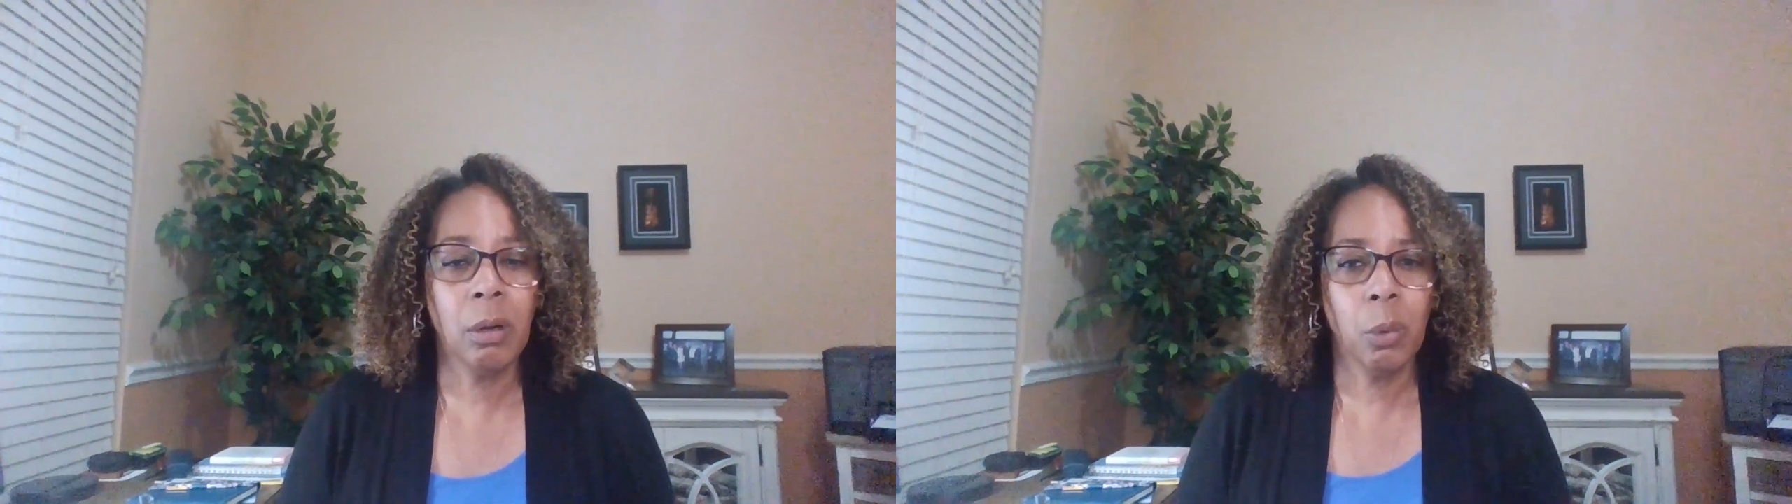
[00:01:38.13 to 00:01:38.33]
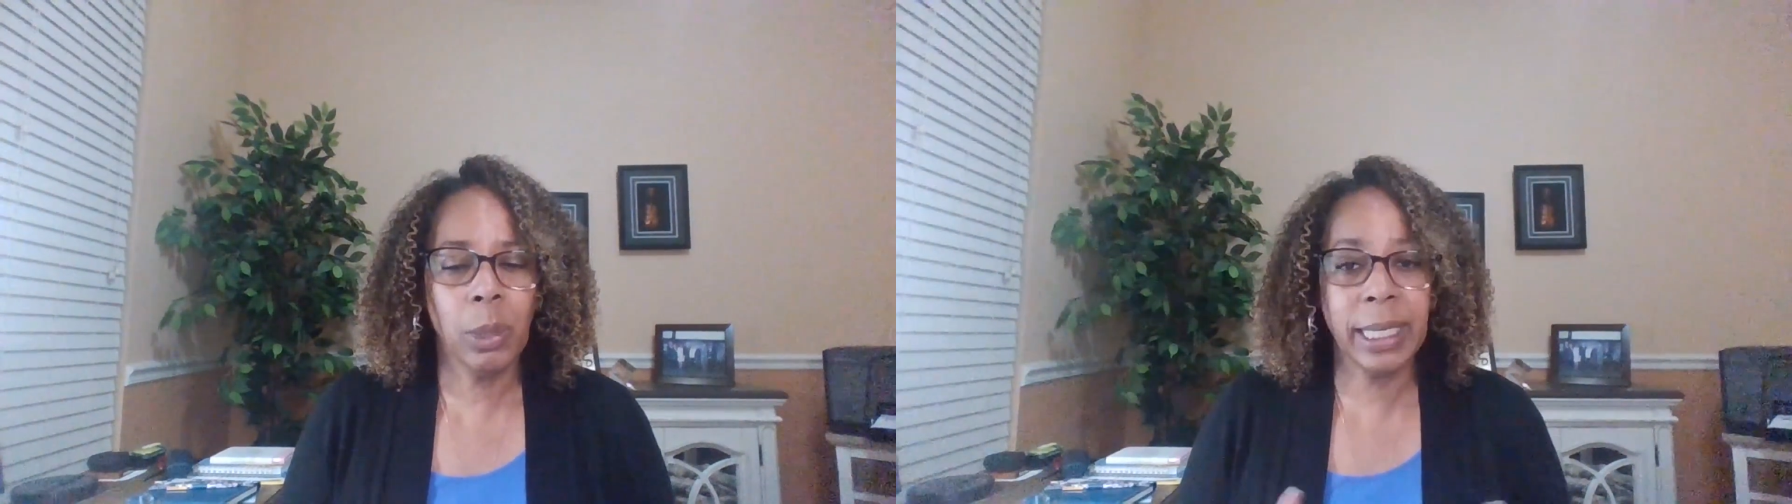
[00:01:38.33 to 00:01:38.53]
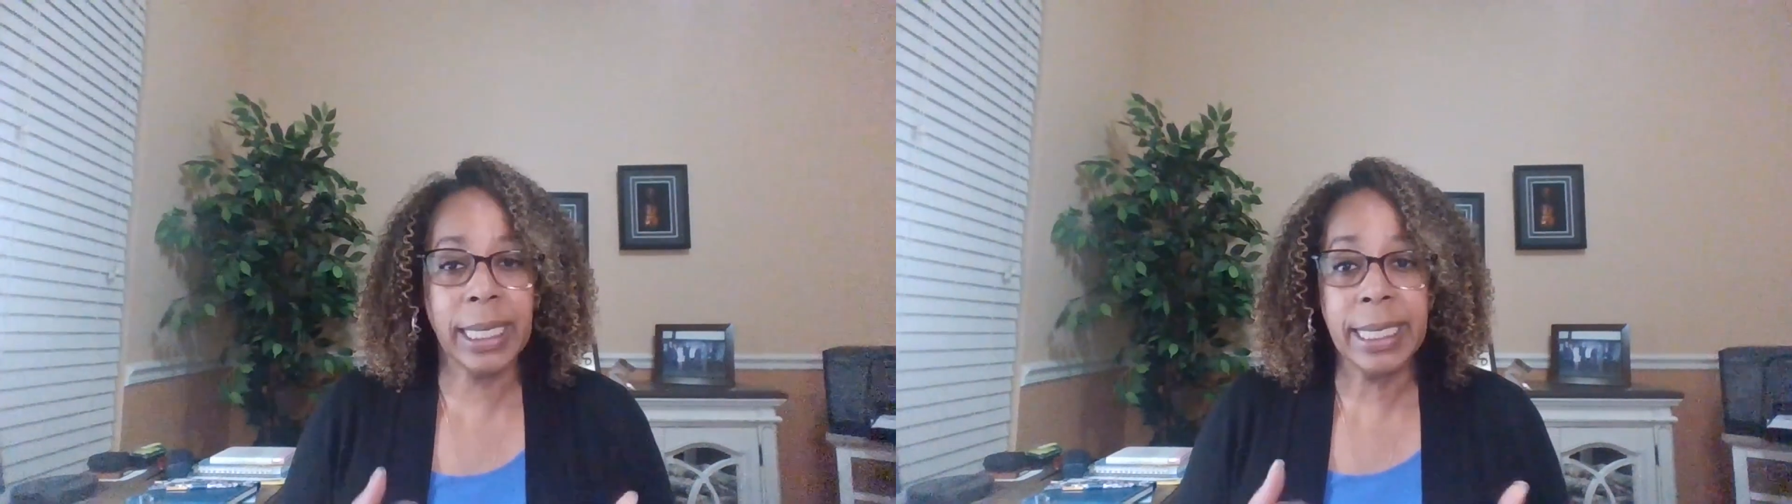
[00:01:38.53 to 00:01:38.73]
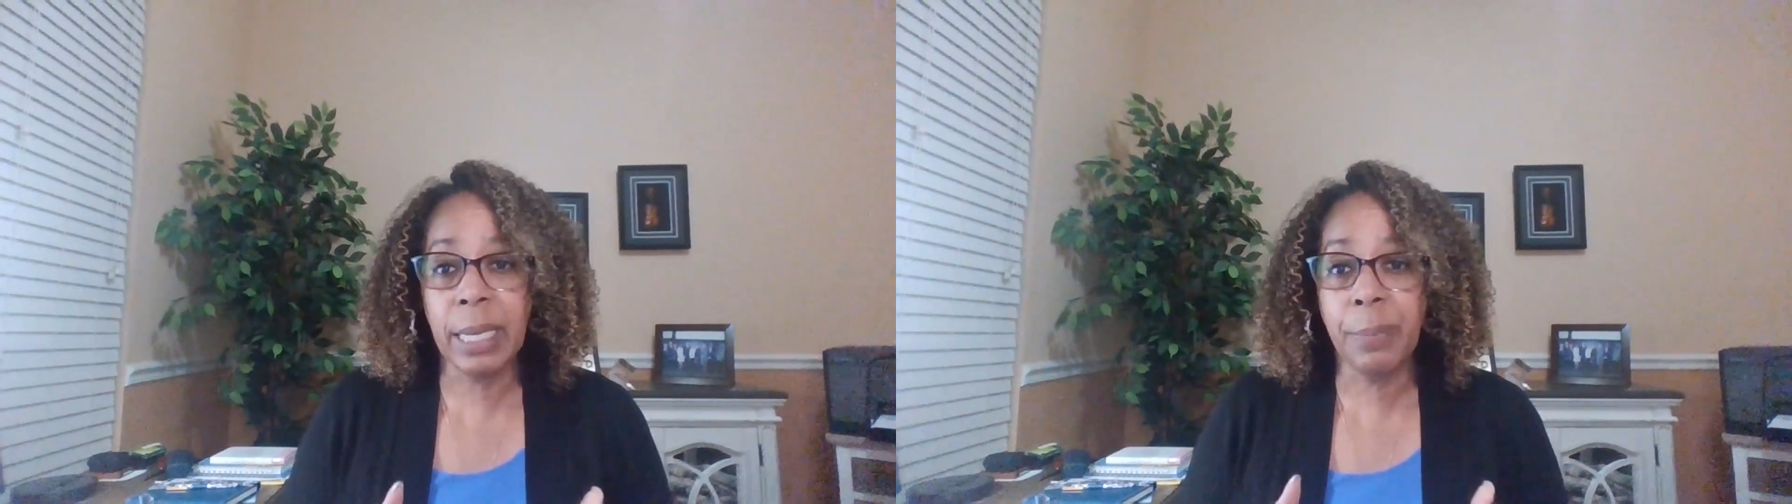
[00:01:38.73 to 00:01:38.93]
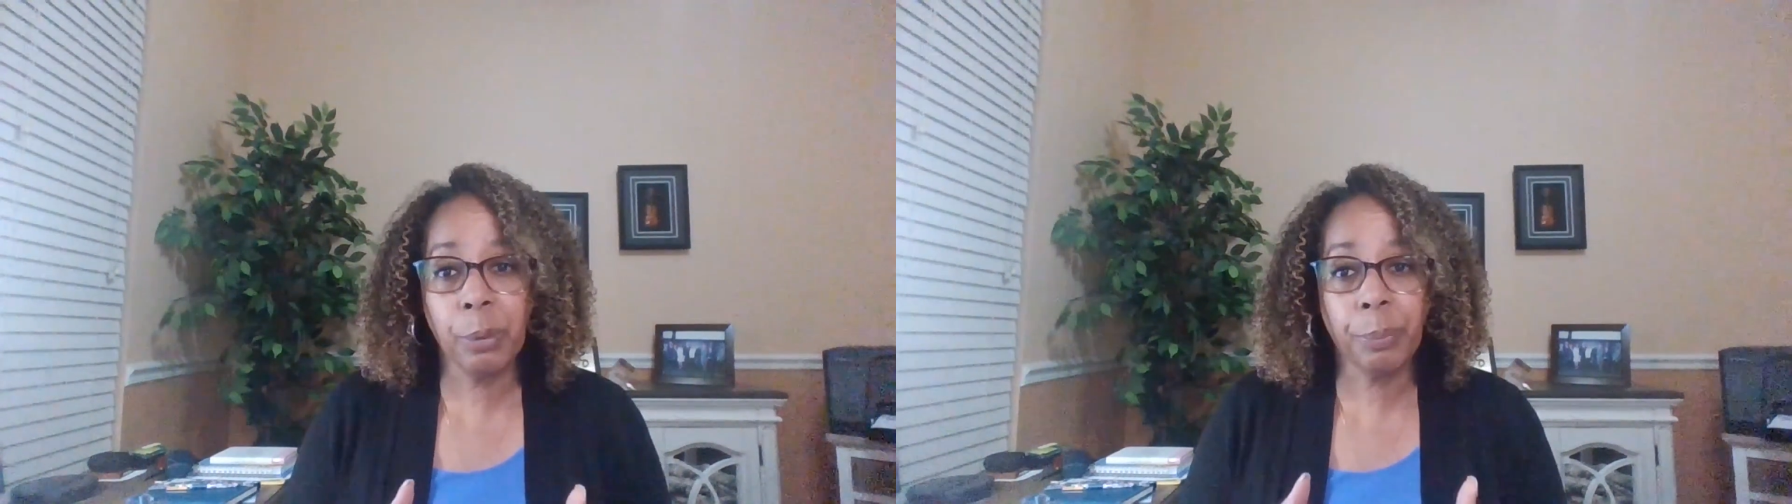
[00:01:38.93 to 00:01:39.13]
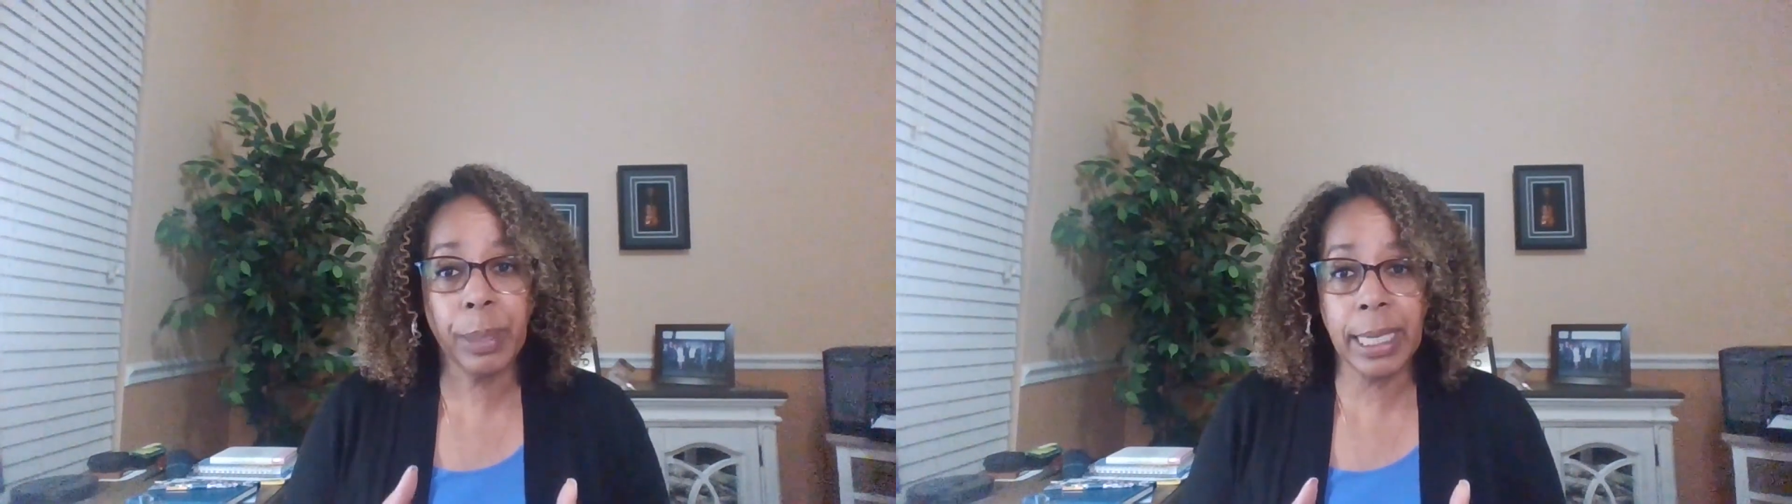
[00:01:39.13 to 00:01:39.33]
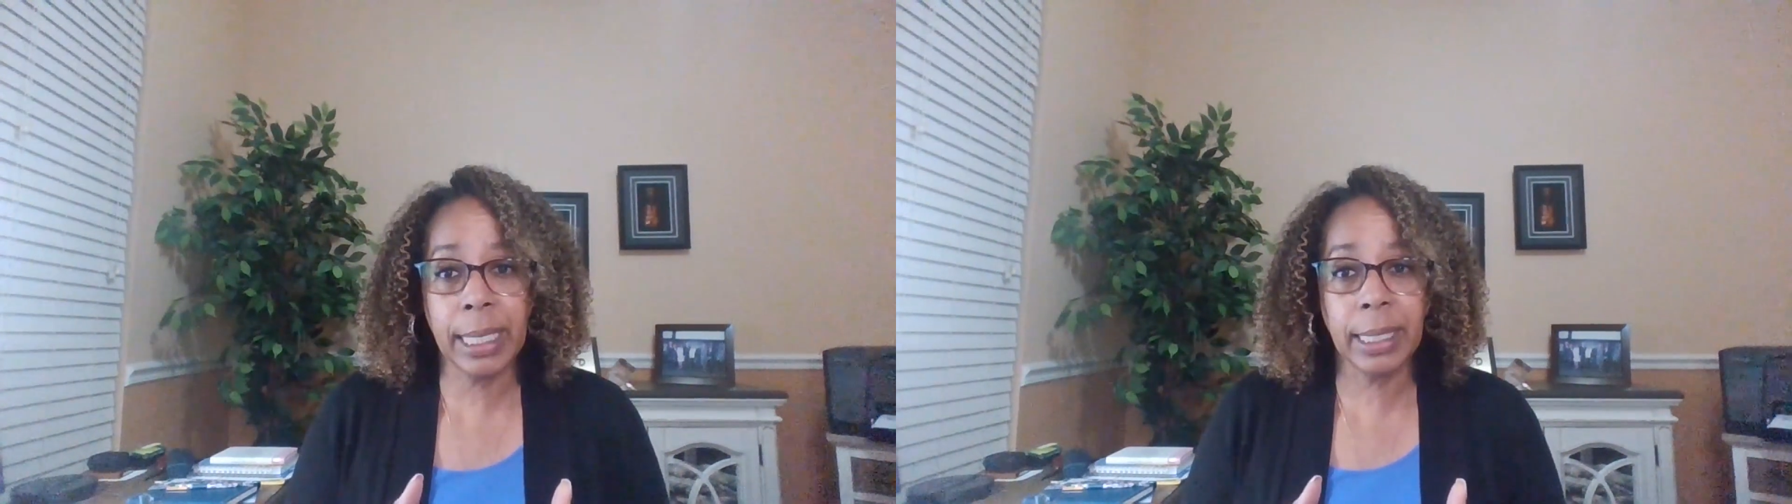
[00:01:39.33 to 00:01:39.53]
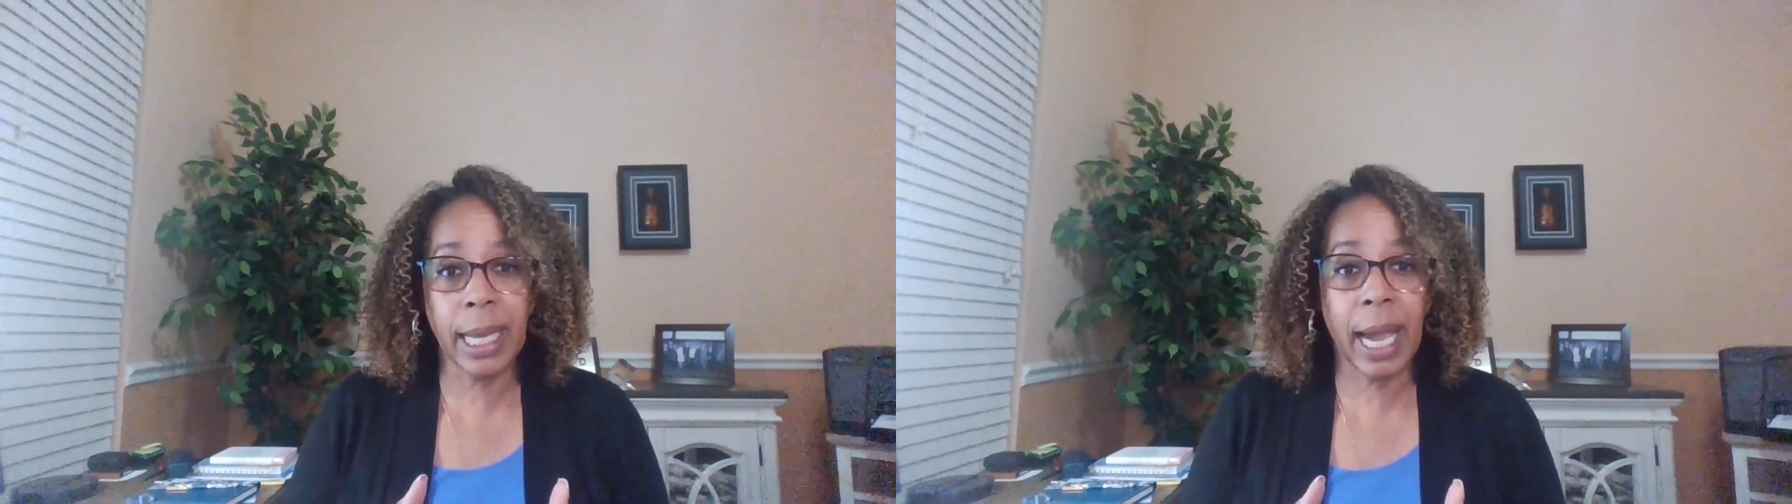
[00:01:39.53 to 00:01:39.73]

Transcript: was a deeper pain